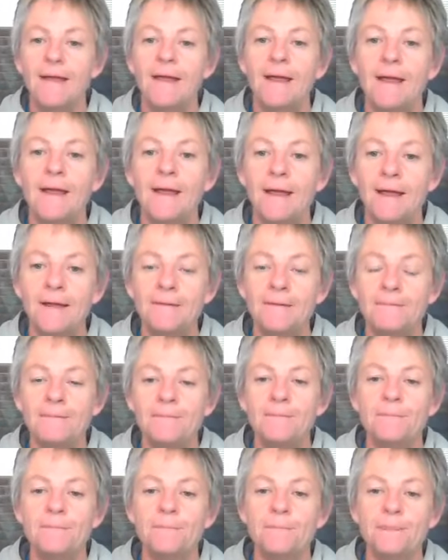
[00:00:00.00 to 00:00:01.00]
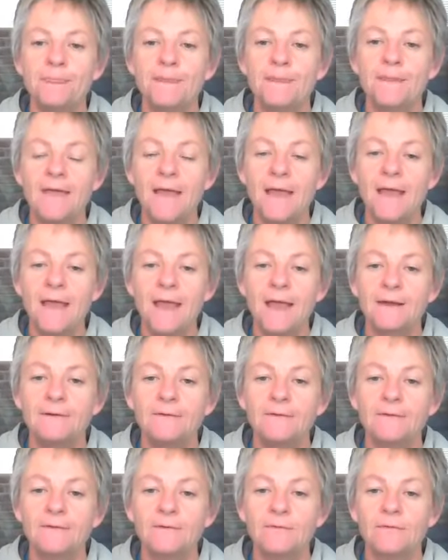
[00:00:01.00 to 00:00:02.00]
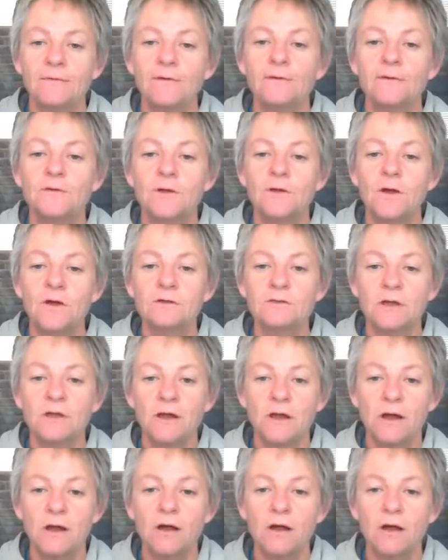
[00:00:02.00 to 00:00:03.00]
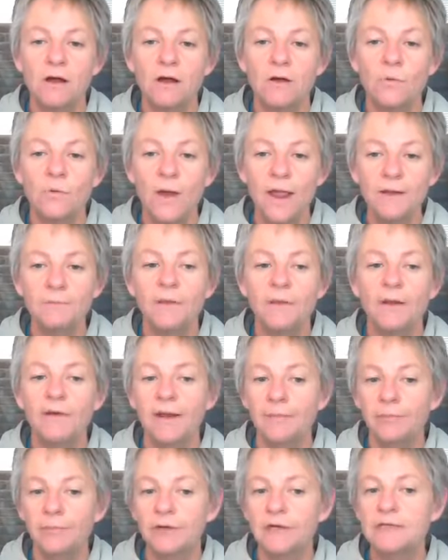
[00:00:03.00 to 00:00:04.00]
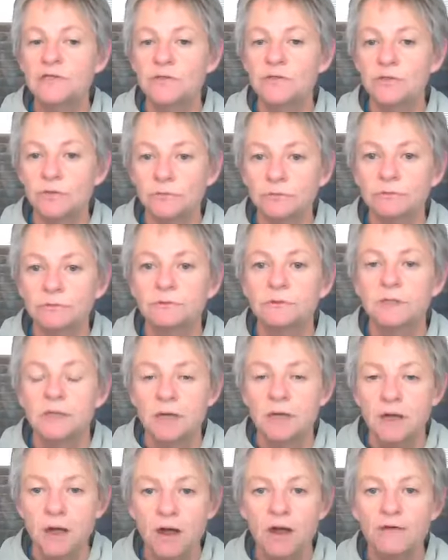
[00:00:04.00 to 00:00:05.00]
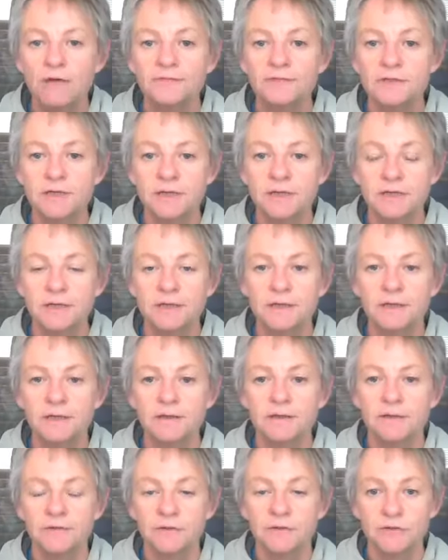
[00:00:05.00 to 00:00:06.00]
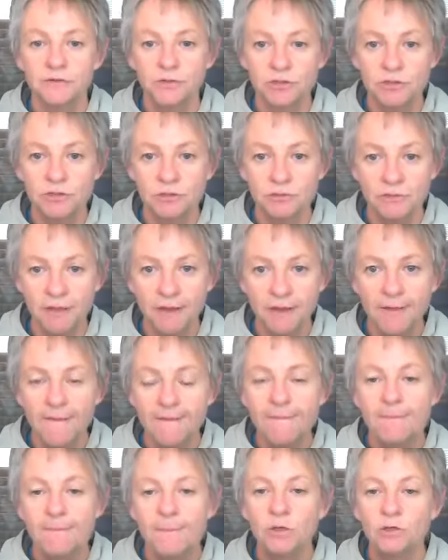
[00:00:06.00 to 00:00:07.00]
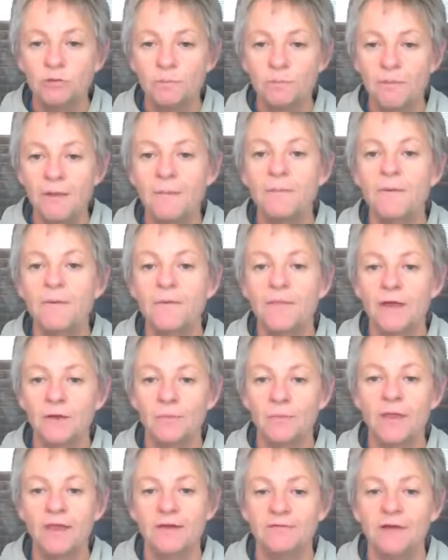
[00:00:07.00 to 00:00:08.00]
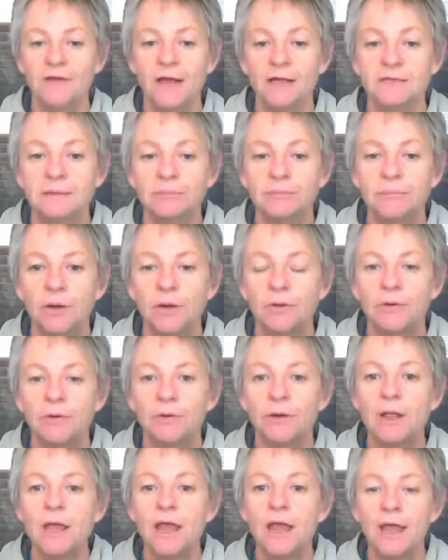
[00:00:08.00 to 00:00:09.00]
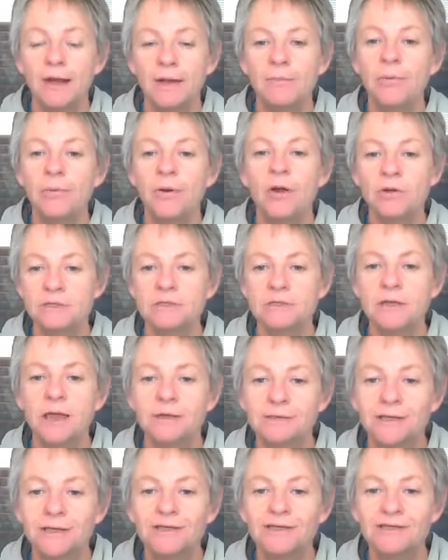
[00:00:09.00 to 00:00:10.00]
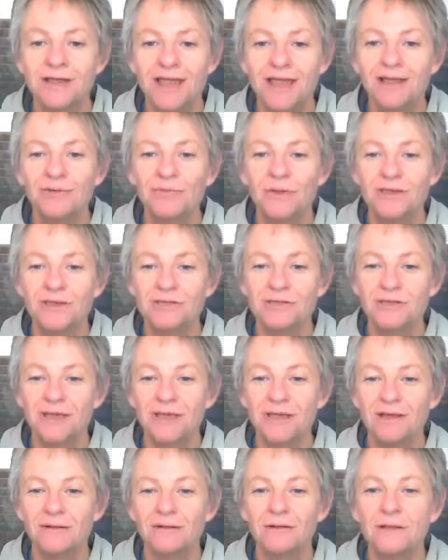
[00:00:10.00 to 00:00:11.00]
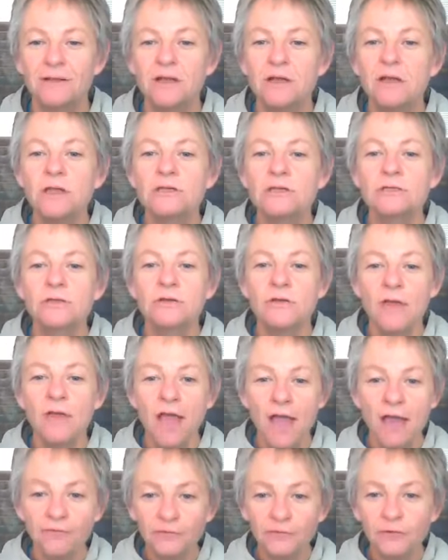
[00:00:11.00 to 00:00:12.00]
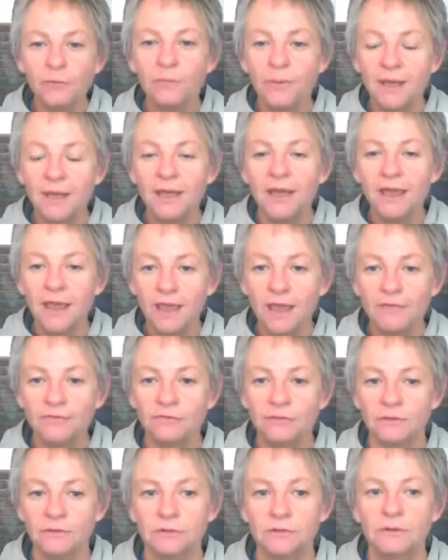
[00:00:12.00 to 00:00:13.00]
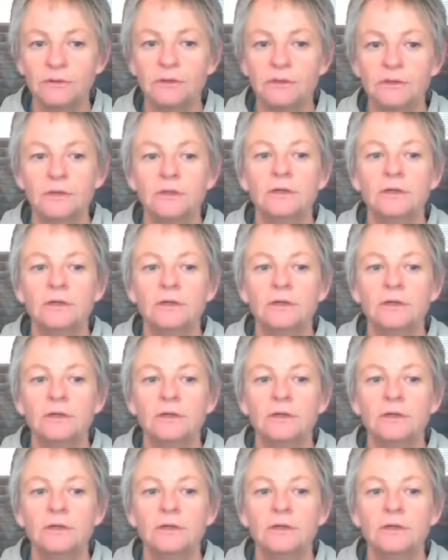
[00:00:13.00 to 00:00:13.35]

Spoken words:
And the dogs are weight bearing pretty soon after the surgery. But remember that we have cut a bone, and a bone takes 6 to 8 weeks to heal. So you have to be careful